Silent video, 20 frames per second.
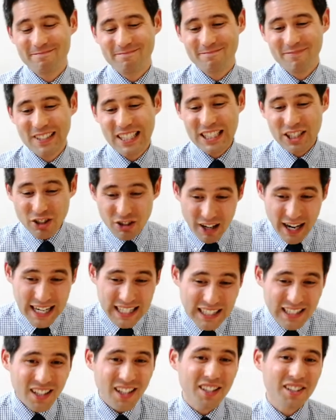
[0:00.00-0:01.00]
He's
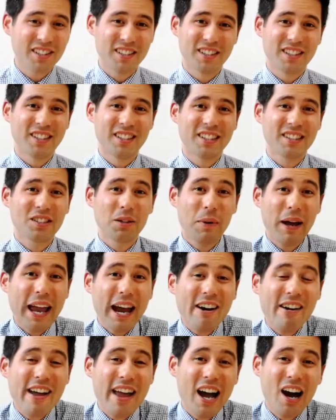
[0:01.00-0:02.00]
corrected us in some
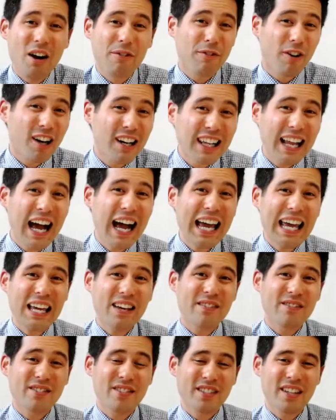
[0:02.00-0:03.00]
area of our
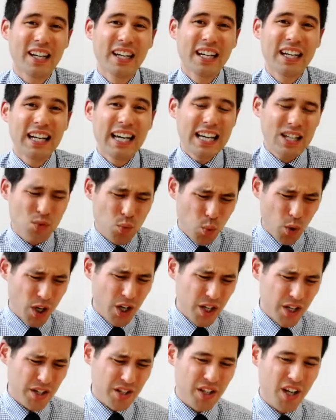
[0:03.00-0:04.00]
lives. His
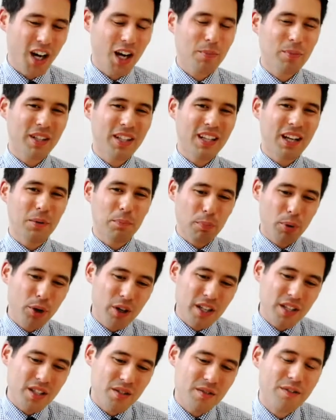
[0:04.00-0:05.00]
word has come and put
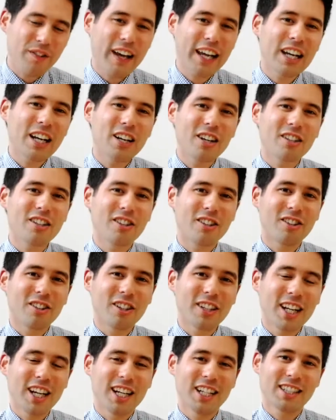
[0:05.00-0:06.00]
its finger
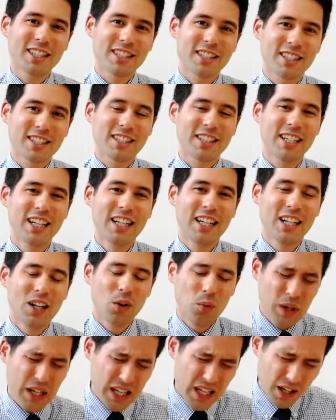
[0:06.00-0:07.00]
on us.
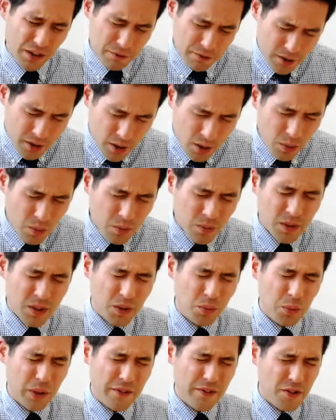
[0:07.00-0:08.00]
We have known that
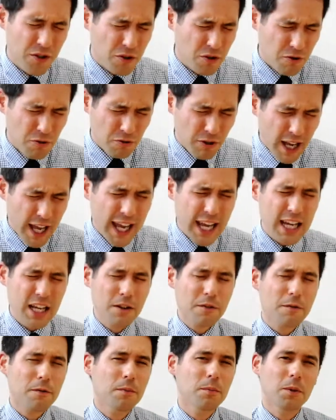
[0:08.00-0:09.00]
we've strayed
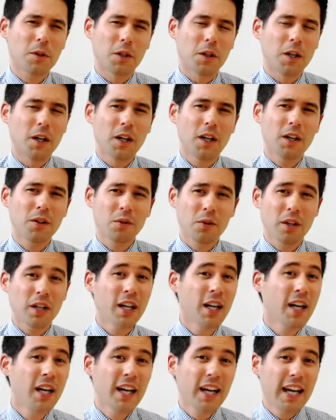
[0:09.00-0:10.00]
from God, or
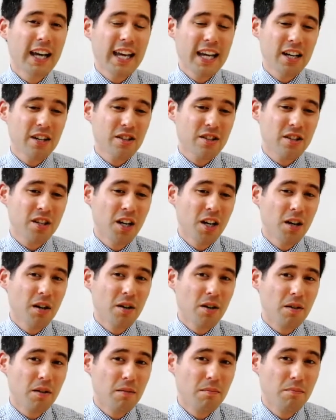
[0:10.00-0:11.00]
he has
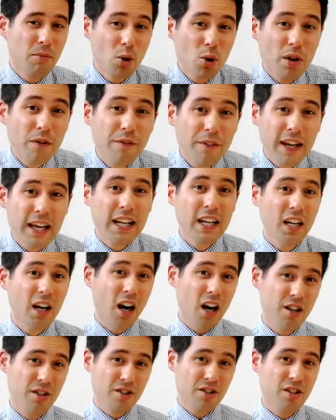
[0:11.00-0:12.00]
motivated
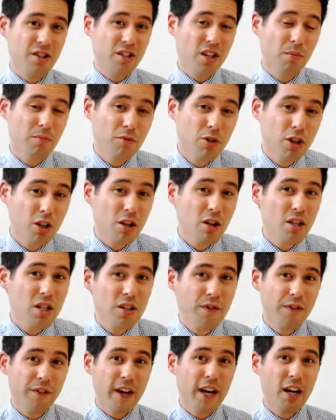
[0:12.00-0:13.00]
us to some new
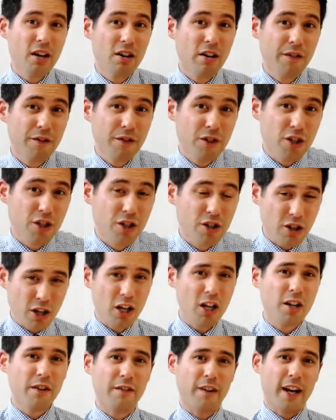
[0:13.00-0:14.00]
sphere of
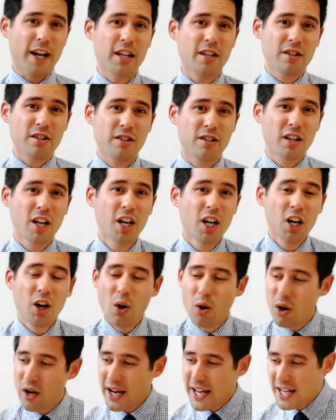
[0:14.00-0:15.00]
service,
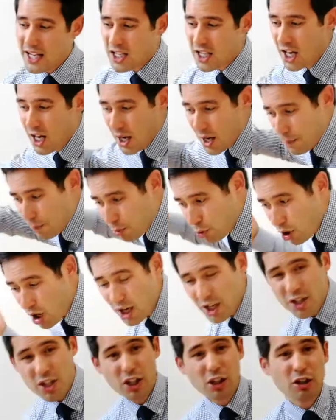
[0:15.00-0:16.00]
or he's brought
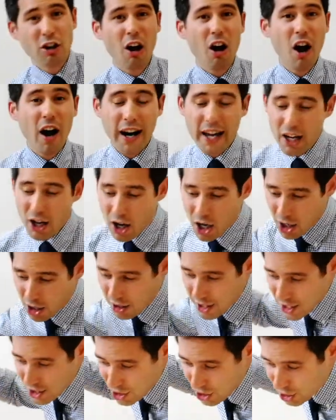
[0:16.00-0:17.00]
us along in our
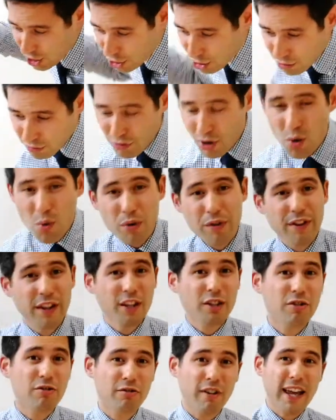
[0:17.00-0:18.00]
Christian growth
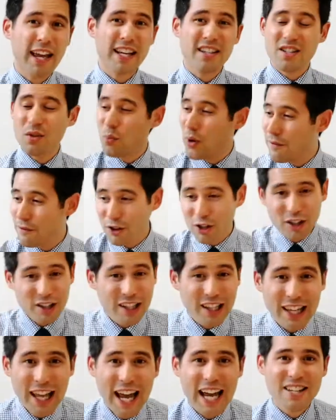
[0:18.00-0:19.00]
and grace, and we've
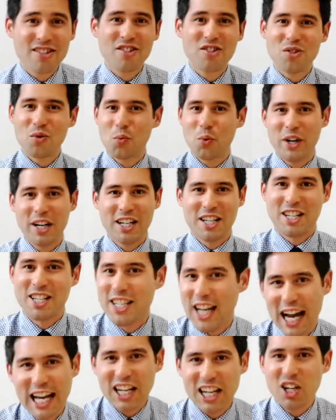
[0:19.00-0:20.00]
learned lessons and we're
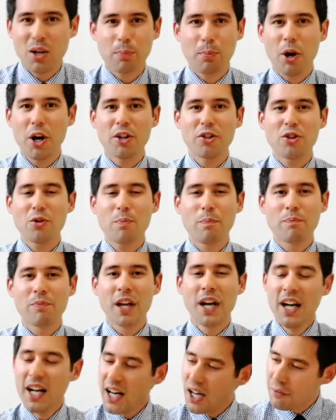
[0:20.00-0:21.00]
excited about them.
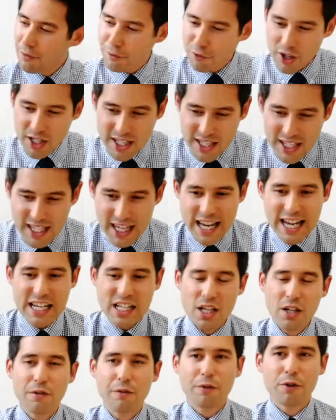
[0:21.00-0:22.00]
And for a
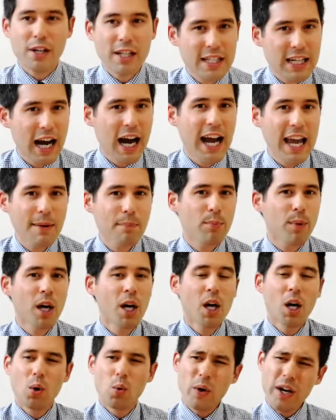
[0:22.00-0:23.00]
season, for a time,
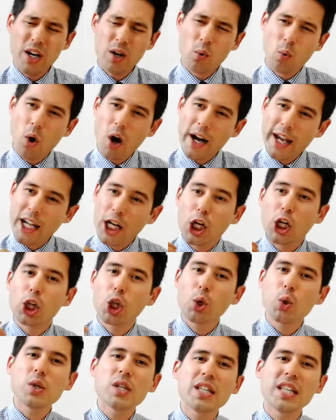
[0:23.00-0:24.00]
we are walking
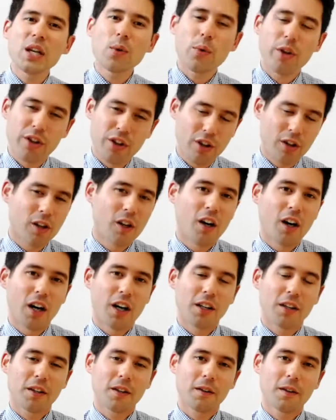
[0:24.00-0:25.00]
closely with
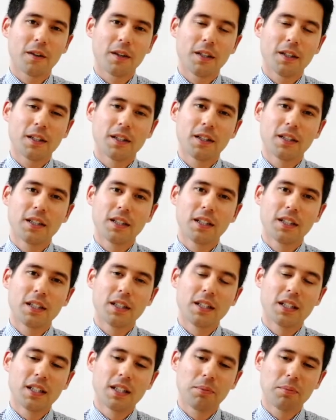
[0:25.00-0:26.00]
God.
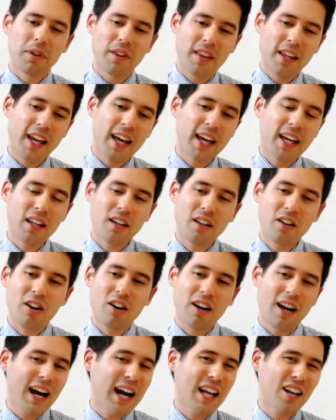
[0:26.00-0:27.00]
But then
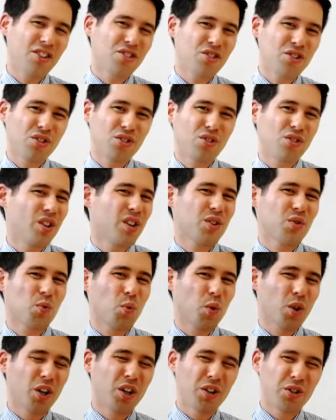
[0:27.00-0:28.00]
our attitude to his
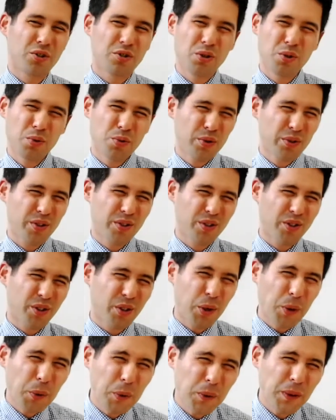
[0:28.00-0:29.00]
word grows
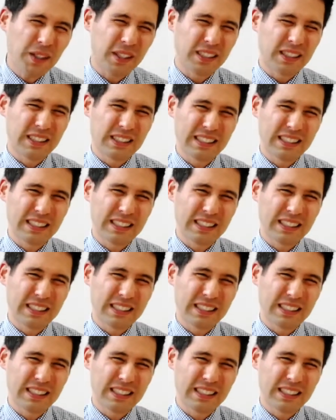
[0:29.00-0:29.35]
cold.